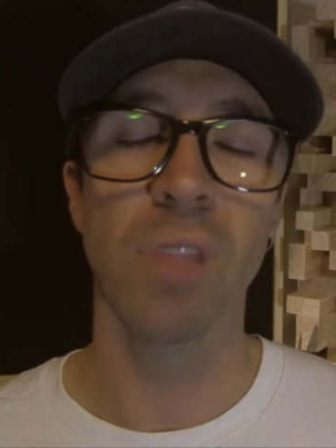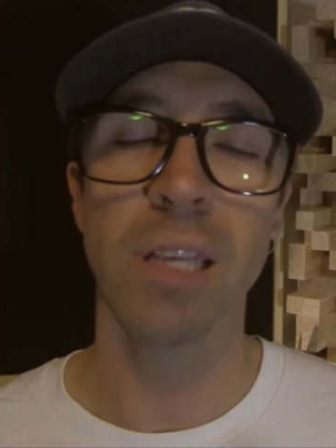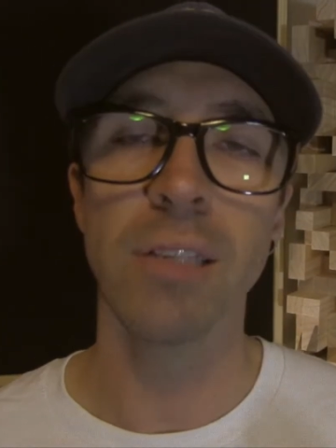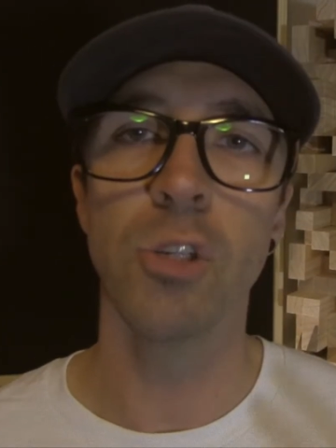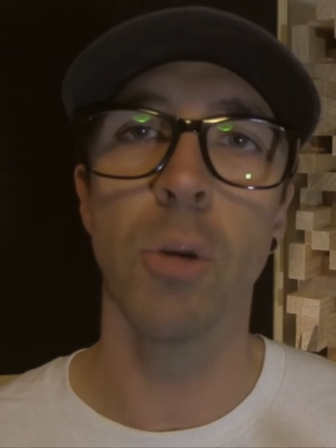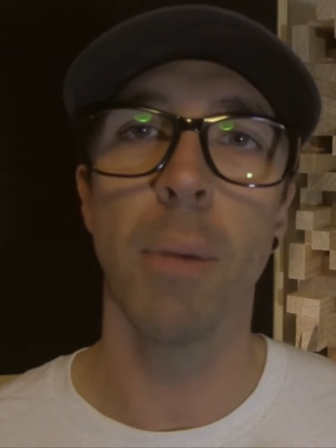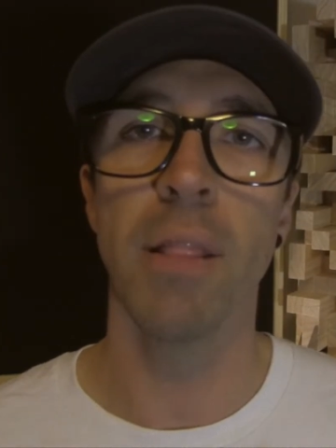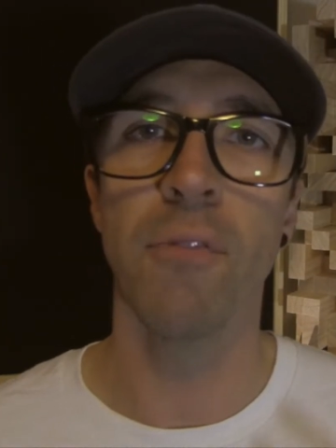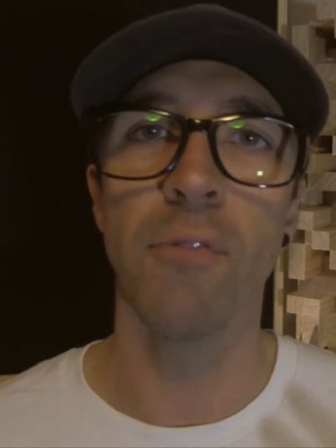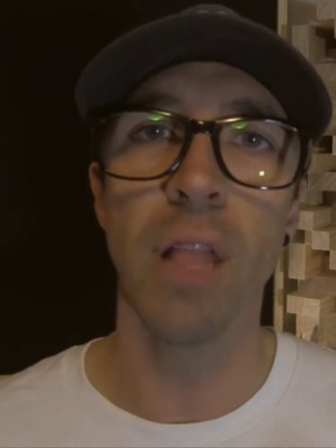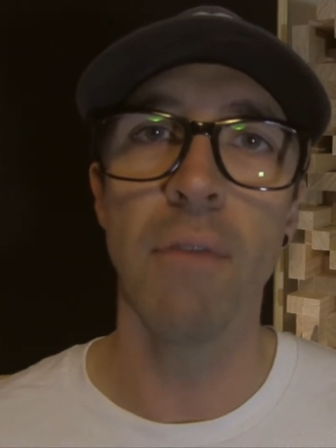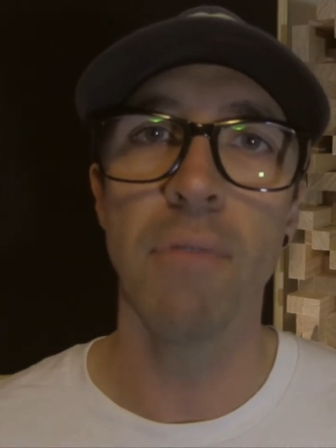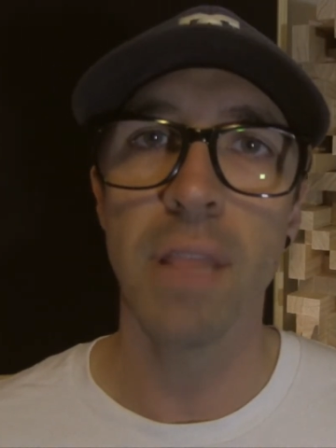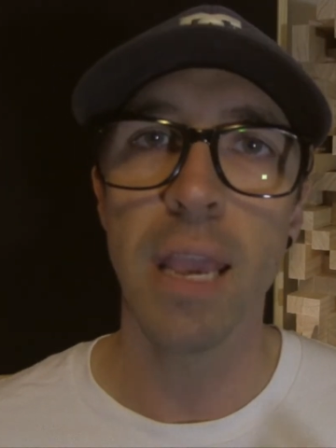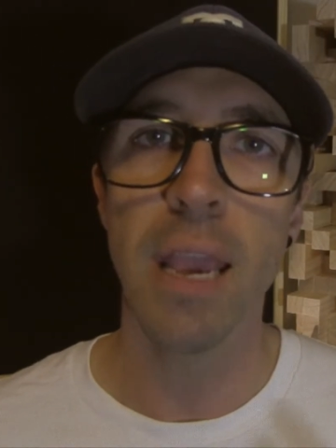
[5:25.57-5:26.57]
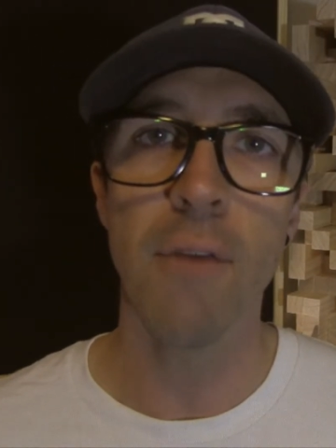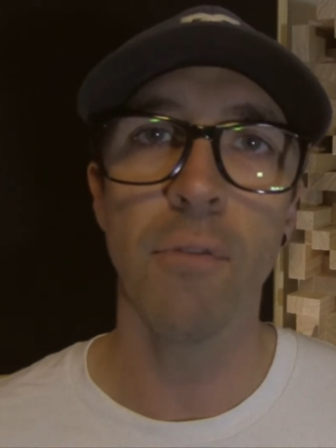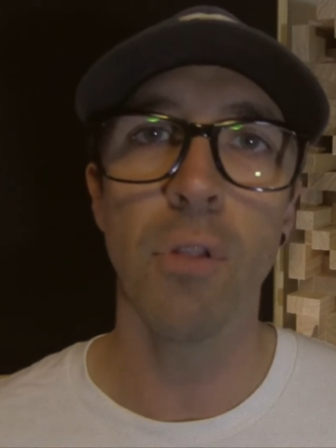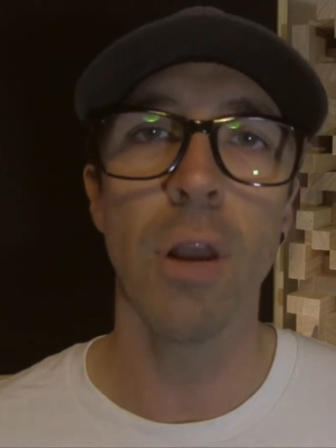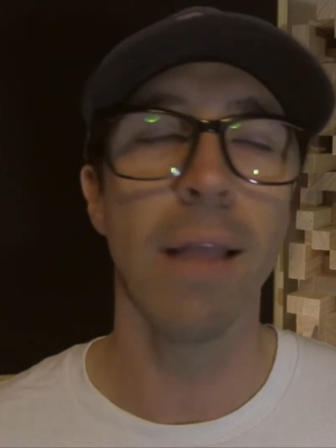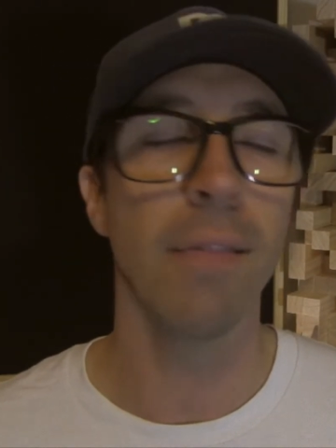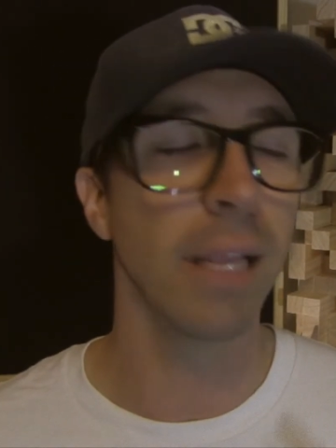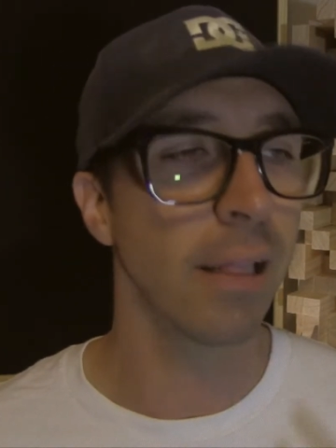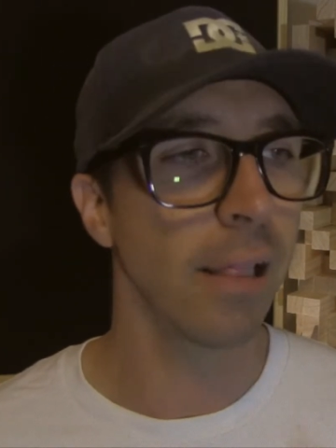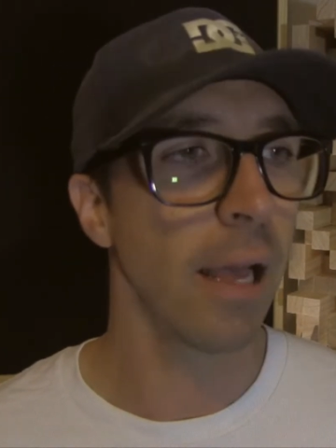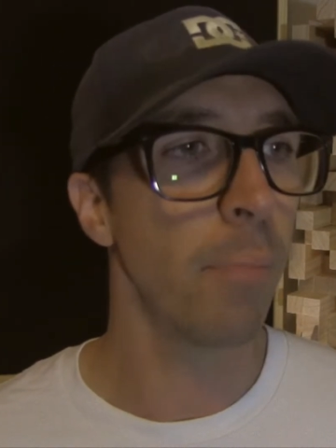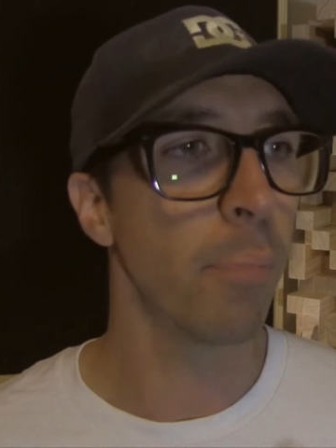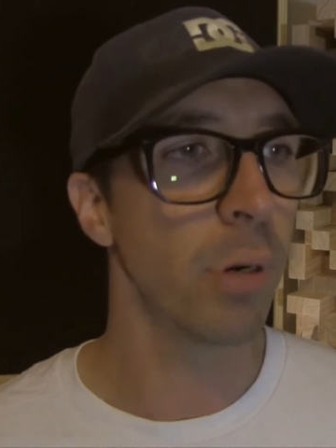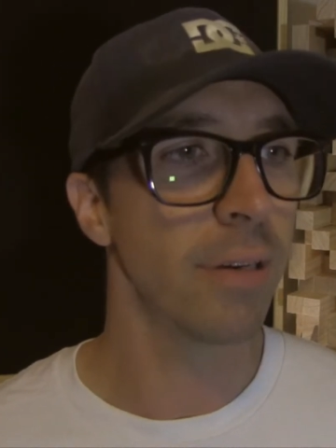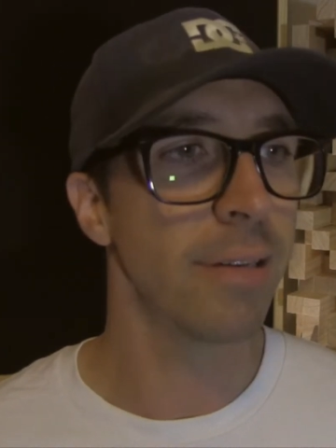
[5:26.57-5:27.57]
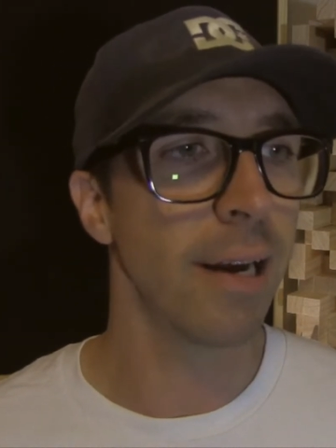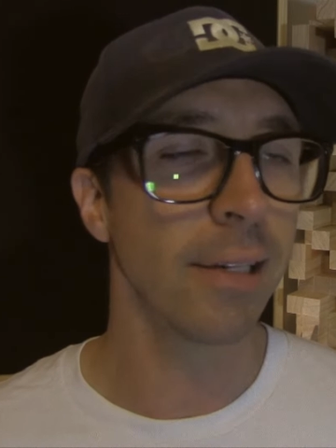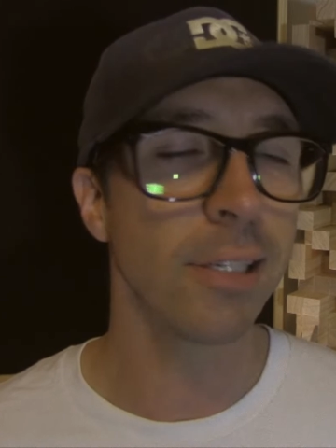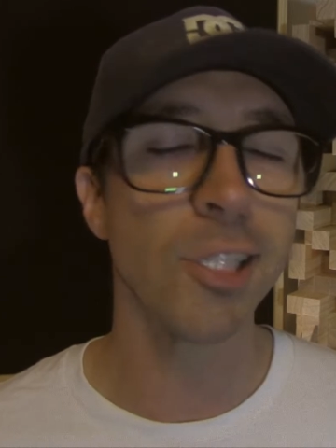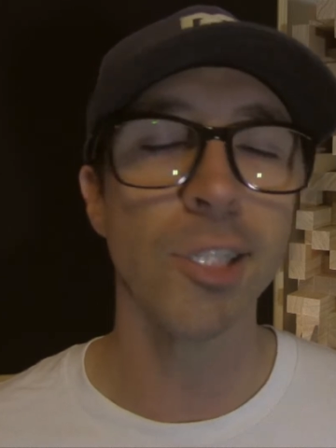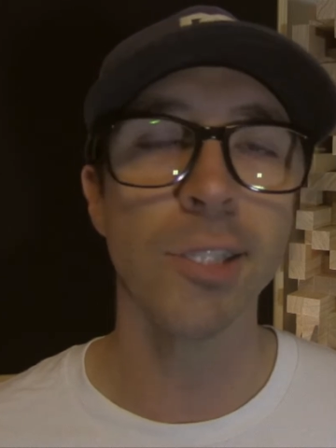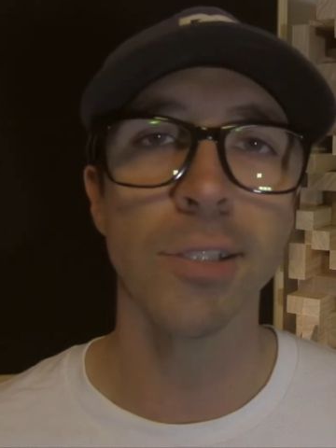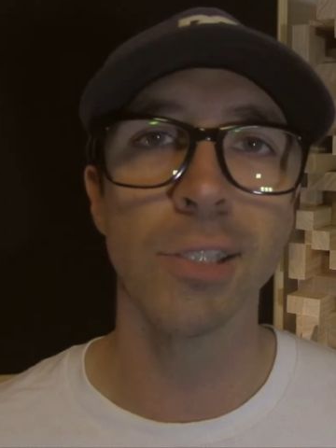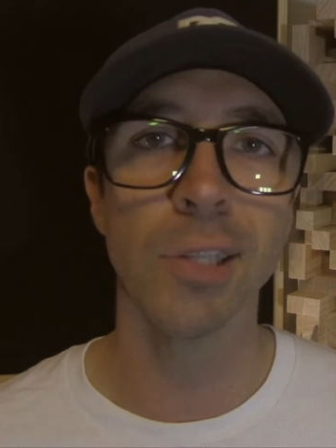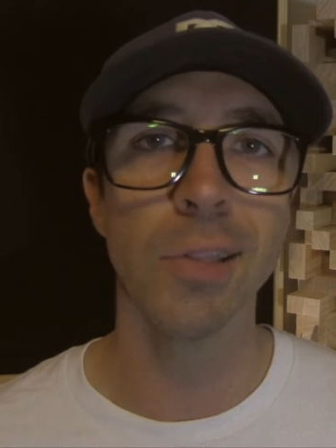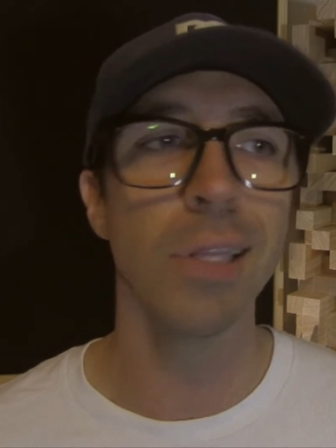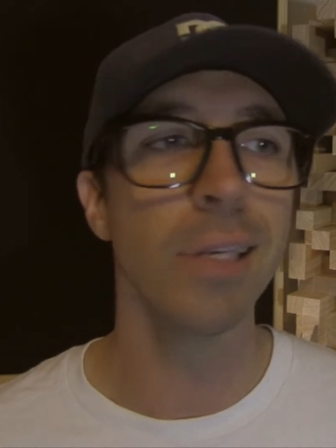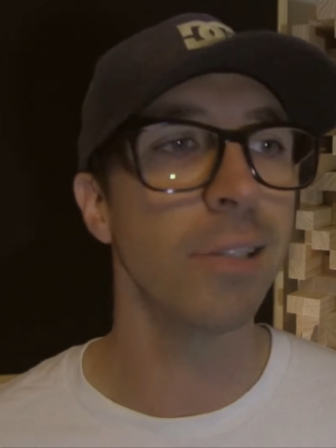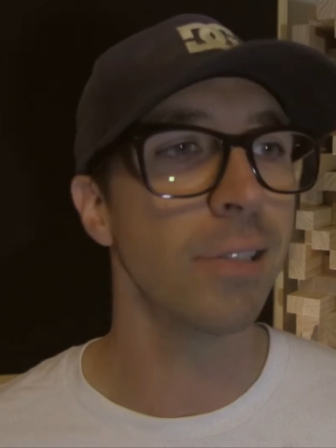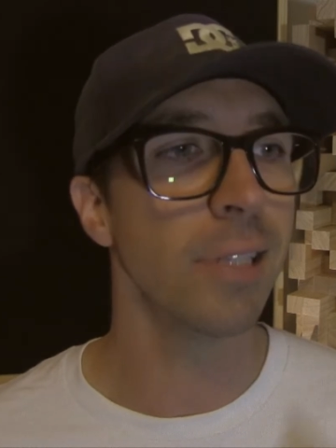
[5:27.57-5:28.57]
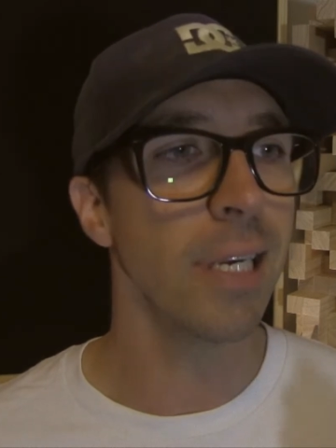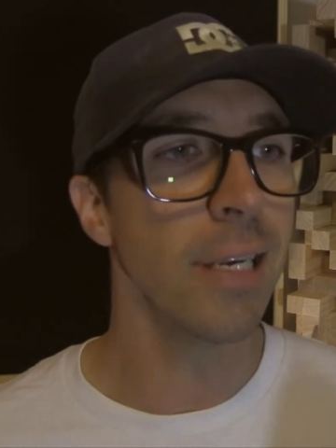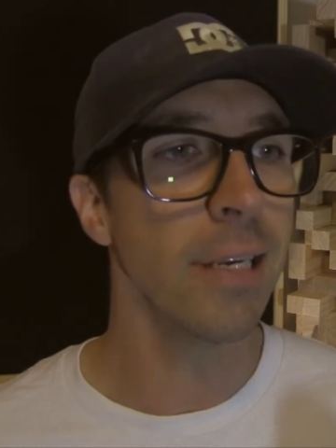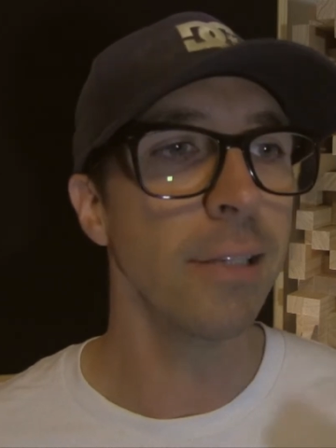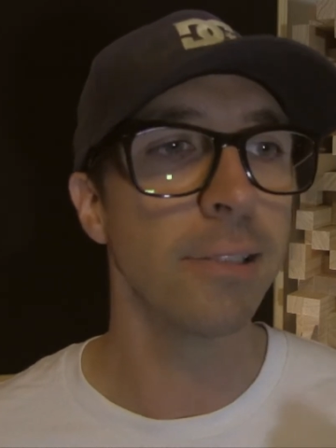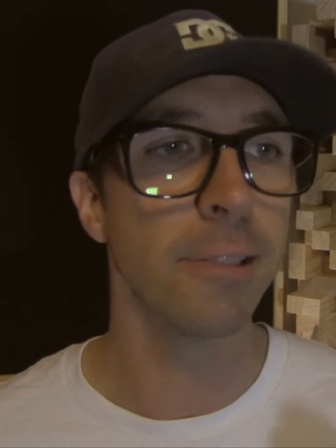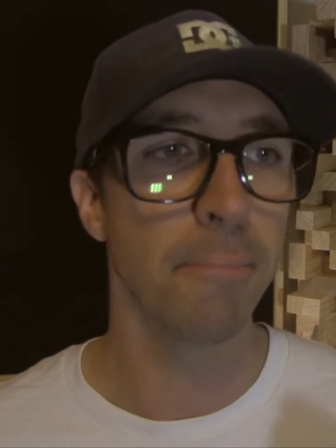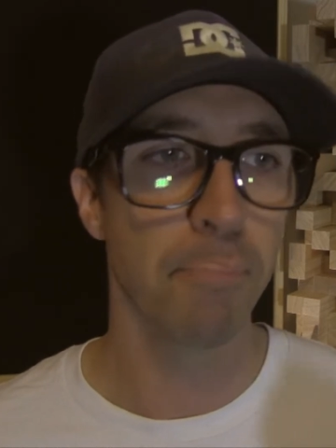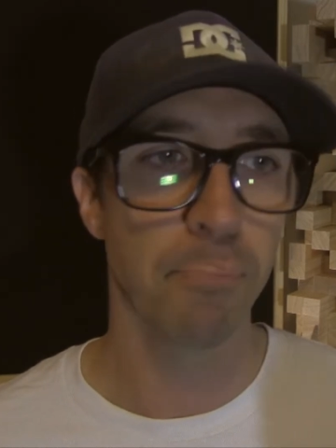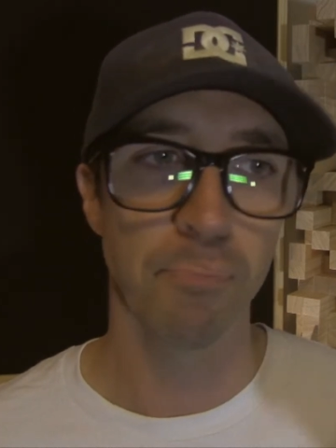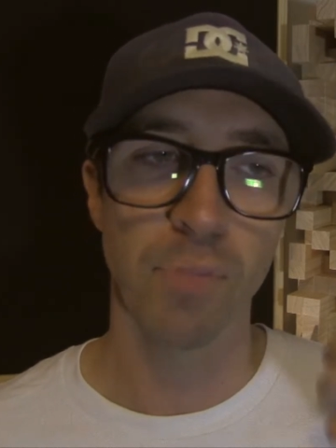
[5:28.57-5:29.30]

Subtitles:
Let's talk about the flavour, the airflow and the cloud production. So this is,